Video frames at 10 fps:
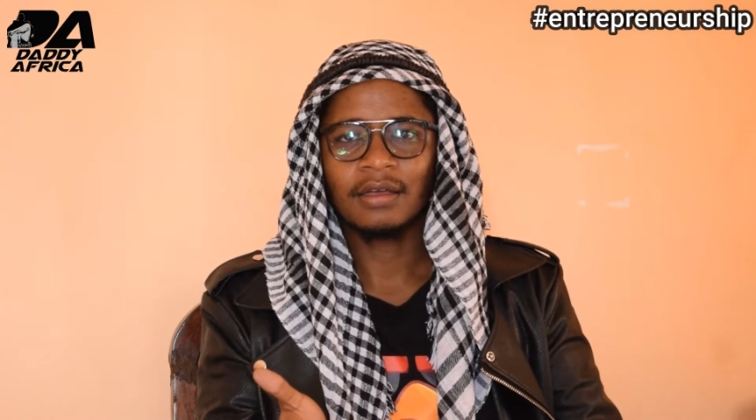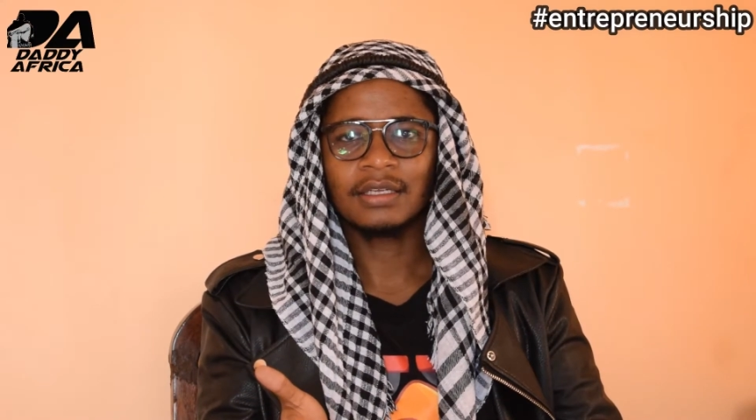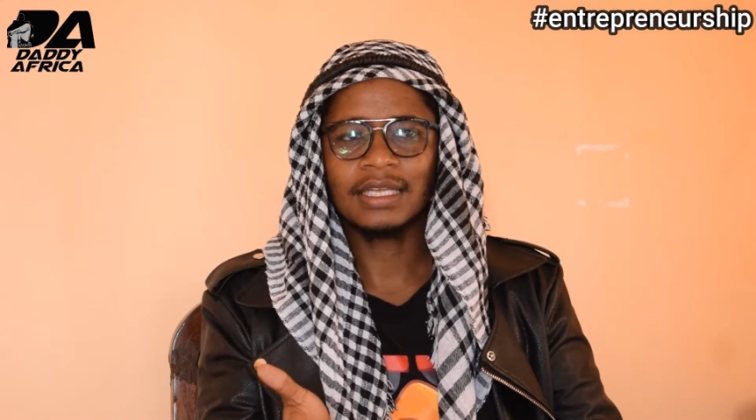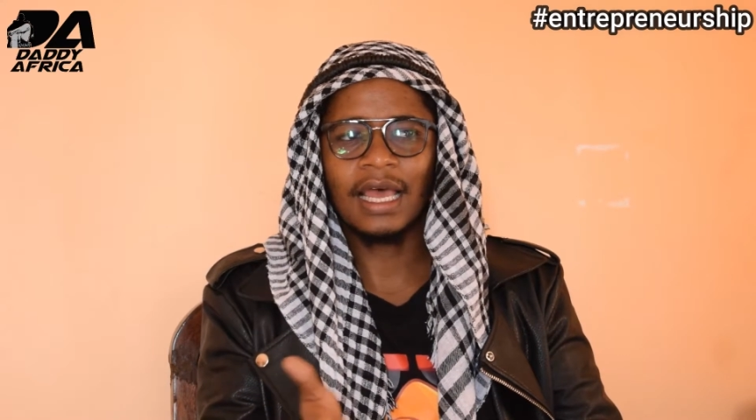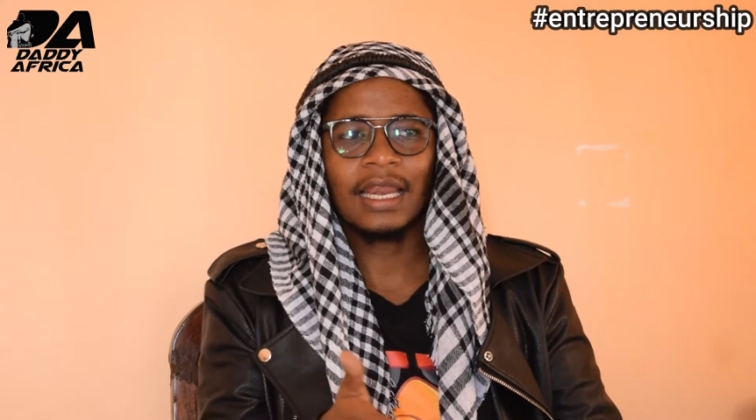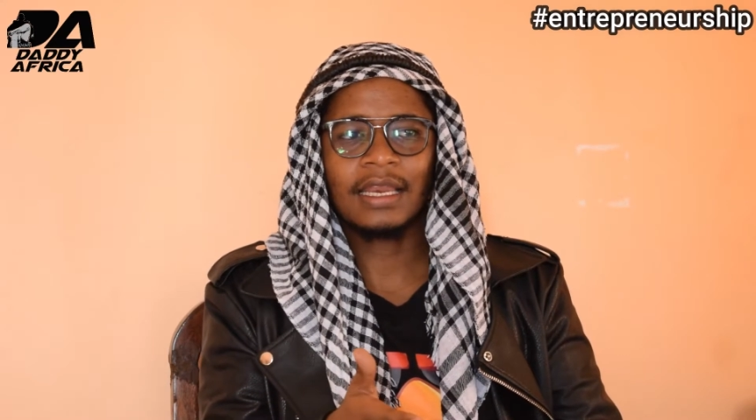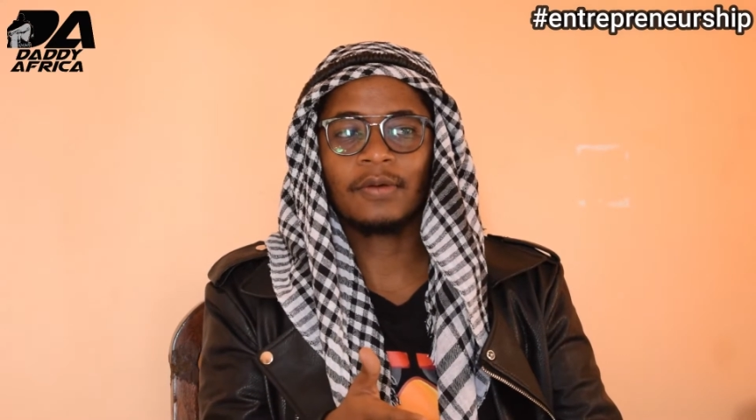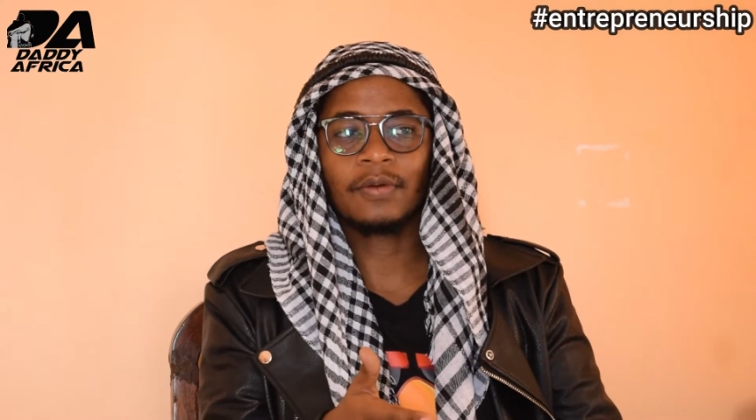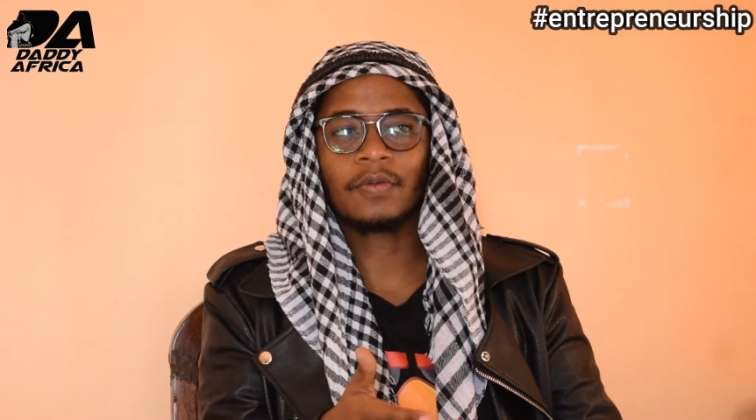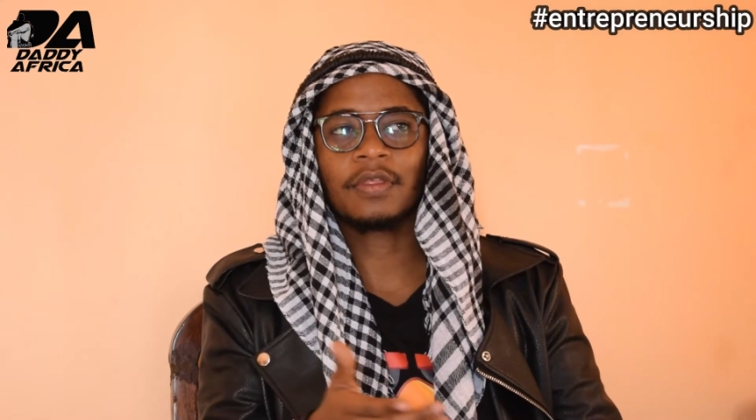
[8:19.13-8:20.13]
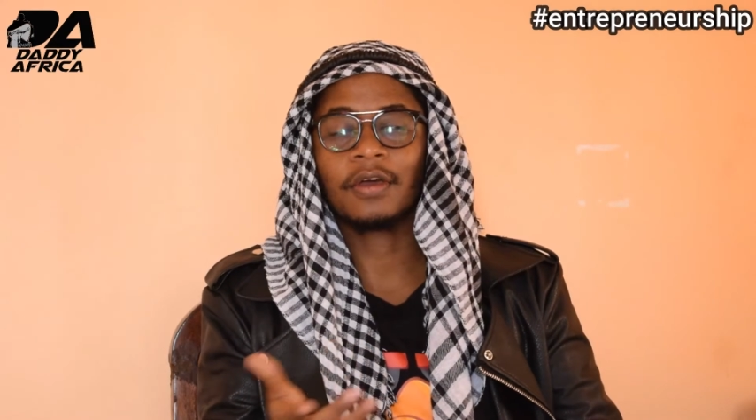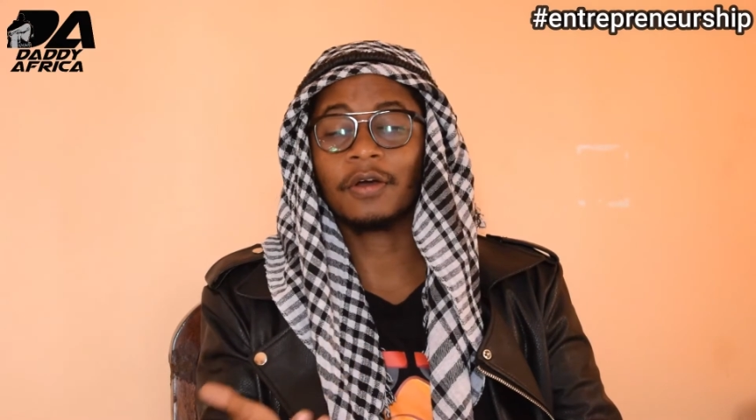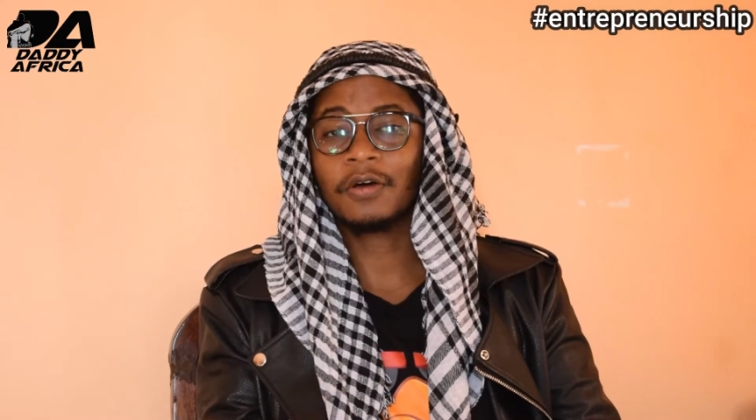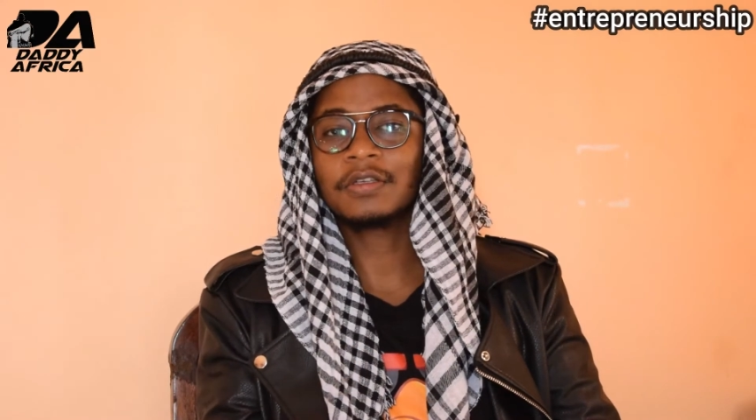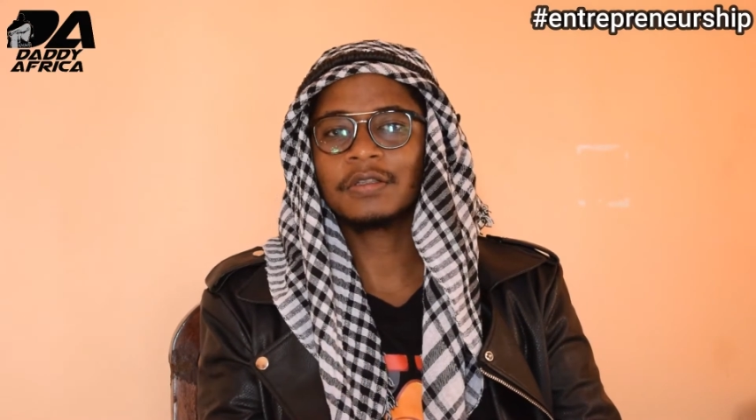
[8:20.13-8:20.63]
Tayari, with the
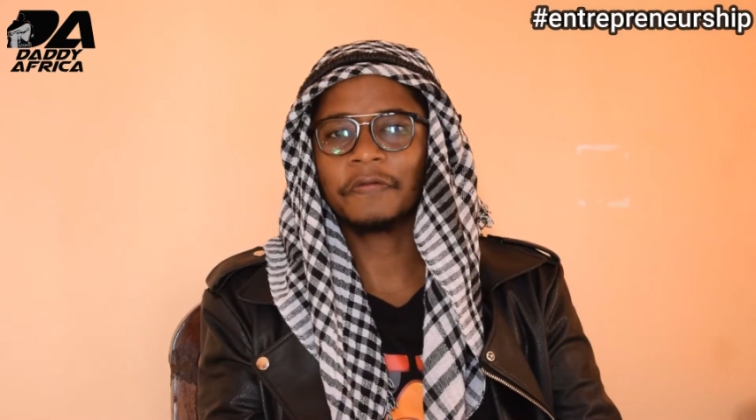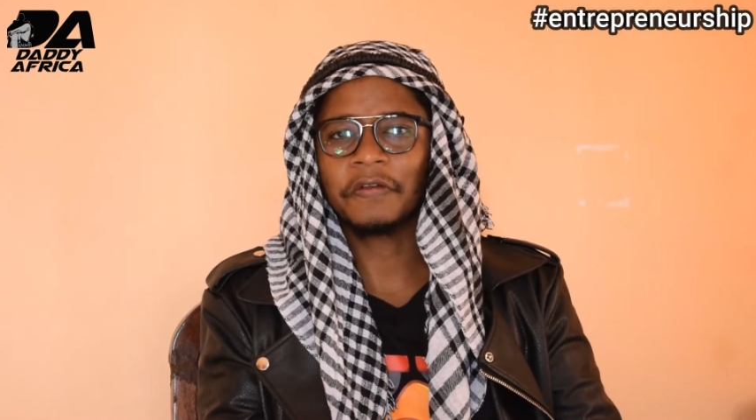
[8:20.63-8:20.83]
cost of